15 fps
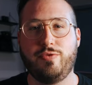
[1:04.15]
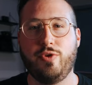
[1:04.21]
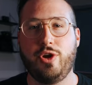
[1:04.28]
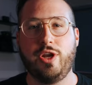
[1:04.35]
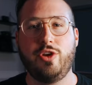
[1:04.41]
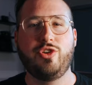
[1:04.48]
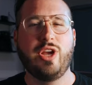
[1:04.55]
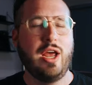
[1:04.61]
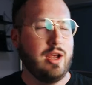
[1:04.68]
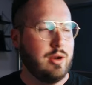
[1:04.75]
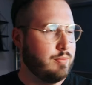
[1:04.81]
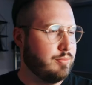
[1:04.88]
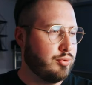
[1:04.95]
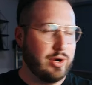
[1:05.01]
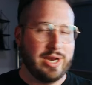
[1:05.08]
footage,
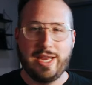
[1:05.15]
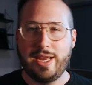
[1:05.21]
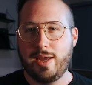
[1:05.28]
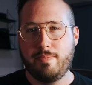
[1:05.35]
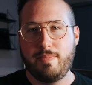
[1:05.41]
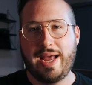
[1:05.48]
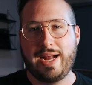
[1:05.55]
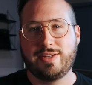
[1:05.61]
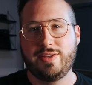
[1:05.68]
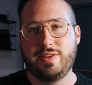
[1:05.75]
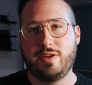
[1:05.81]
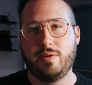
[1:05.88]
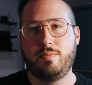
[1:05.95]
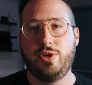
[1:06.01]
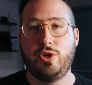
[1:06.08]
bringing it back to the
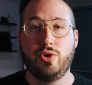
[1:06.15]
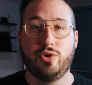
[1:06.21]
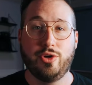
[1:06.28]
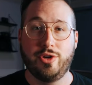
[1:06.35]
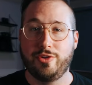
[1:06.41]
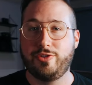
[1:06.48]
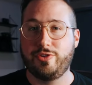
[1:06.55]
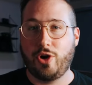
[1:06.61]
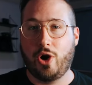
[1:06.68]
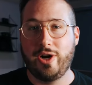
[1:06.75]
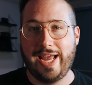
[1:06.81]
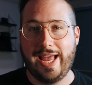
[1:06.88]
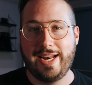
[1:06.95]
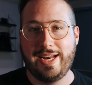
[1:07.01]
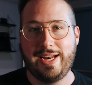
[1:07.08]
computer to start
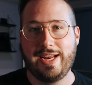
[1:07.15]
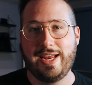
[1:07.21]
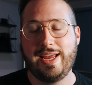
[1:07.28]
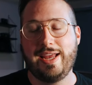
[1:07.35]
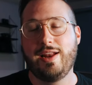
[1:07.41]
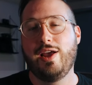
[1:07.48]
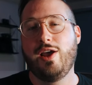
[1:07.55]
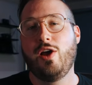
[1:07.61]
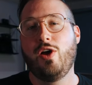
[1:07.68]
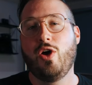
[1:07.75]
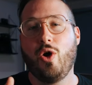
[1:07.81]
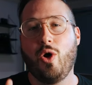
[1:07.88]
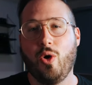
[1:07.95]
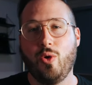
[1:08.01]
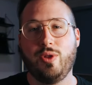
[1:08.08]
editing it,
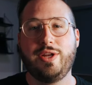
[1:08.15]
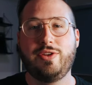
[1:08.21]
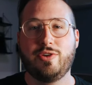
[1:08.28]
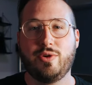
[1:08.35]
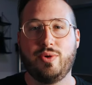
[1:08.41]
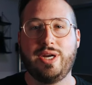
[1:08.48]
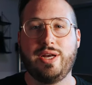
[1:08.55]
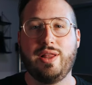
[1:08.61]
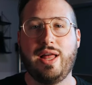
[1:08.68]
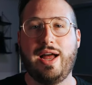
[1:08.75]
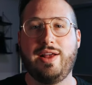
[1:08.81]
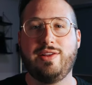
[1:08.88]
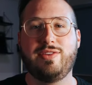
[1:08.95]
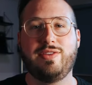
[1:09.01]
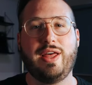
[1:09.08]
only to
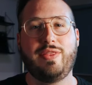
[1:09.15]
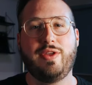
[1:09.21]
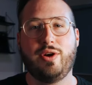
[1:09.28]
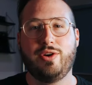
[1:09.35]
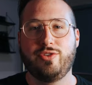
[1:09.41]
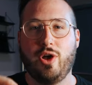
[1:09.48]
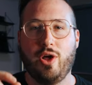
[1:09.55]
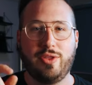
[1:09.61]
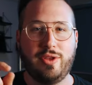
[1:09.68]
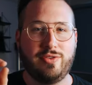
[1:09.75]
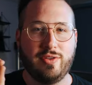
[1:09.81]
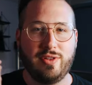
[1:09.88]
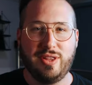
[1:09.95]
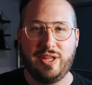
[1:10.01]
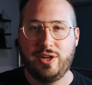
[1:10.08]
realize that there's all these
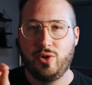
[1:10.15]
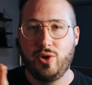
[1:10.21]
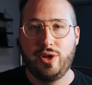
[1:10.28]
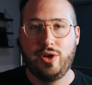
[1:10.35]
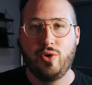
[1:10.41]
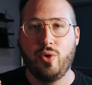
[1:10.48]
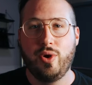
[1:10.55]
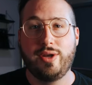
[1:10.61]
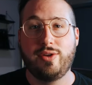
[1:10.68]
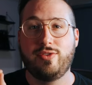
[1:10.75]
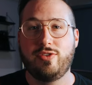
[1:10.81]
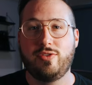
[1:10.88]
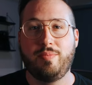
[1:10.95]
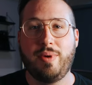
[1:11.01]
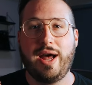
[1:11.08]
little annoying
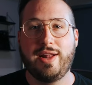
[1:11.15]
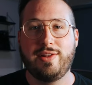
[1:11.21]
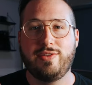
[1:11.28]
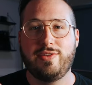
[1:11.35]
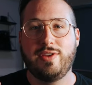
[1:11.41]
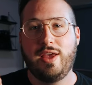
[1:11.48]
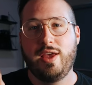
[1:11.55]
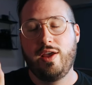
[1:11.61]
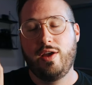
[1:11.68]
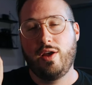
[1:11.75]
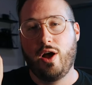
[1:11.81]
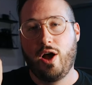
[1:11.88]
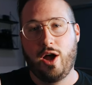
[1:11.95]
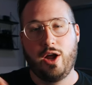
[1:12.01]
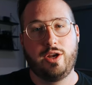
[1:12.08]
spots
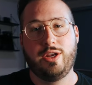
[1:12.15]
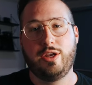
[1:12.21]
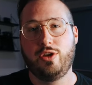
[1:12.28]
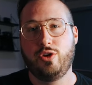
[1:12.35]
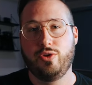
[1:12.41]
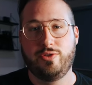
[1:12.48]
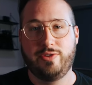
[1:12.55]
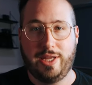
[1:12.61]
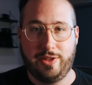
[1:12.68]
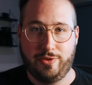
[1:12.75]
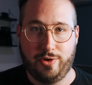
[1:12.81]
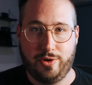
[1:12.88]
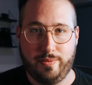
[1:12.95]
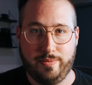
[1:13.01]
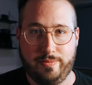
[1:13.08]
on your
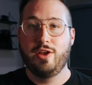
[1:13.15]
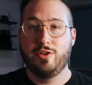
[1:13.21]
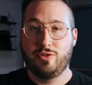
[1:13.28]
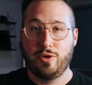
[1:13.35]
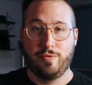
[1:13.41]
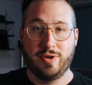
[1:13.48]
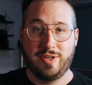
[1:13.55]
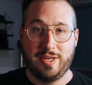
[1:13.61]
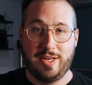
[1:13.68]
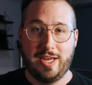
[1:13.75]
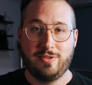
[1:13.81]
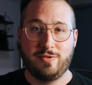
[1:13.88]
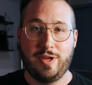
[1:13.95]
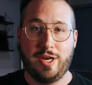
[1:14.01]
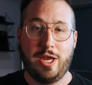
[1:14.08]
sensor. So for
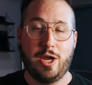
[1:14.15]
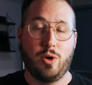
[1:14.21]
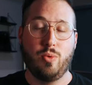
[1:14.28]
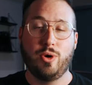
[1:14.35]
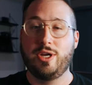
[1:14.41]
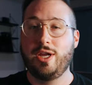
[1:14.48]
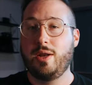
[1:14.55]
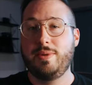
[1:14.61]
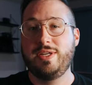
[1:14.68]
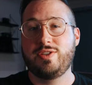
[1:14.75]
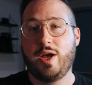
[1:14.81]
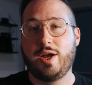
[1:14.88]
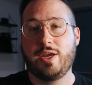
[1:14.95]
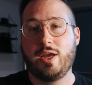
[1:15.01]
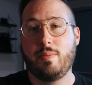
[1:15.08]
today's video, we're going to be
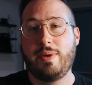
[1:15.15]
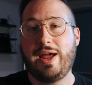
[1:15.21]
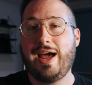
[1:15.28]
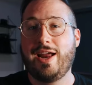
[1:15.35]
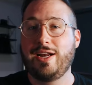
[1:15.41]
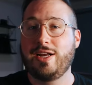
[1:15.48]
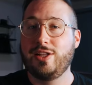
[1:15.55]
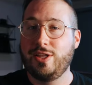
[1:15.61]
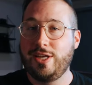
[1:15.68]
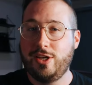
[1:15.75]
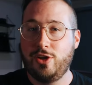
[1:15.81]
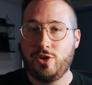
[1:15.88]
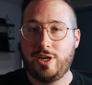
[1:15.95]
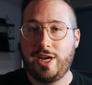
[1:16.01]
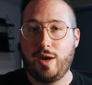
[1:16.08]
talking about how to clean
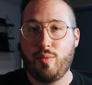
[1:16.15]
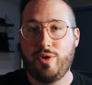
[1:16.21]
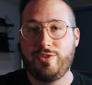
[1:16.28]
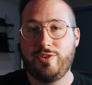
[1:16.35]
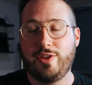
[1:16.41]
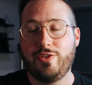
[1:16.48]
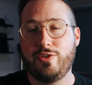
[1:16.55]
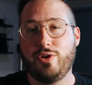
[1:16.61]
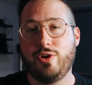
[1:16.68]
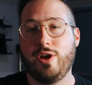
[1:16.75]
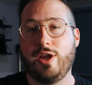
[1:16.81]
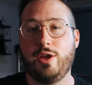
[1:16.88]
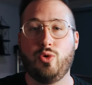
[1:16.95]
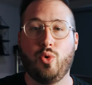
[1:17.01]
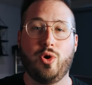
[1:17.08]
your camera sensor
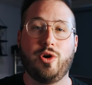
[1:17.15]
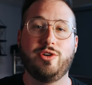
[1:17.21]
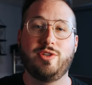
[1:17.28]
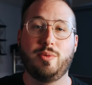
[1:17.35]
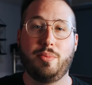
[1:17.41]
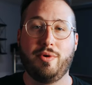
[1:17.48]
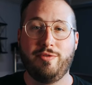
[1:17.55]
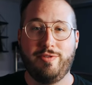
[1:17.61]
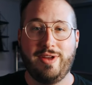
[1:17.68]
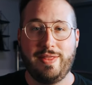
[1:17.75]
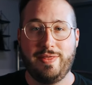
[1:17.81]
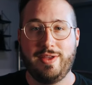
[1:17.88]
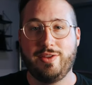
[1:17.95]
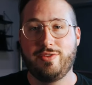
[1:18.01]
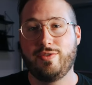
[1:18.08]
in order to
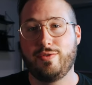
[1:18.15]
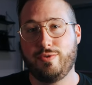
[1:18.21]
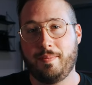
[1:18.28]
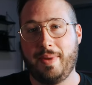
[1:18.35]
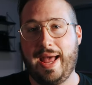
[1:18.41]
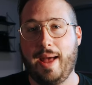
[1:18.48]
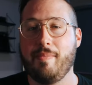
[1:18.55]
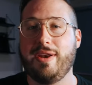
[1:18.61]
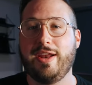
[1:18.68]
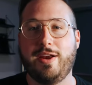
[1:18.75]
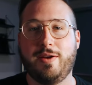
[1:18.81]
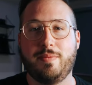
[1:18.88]
prevent this from happening.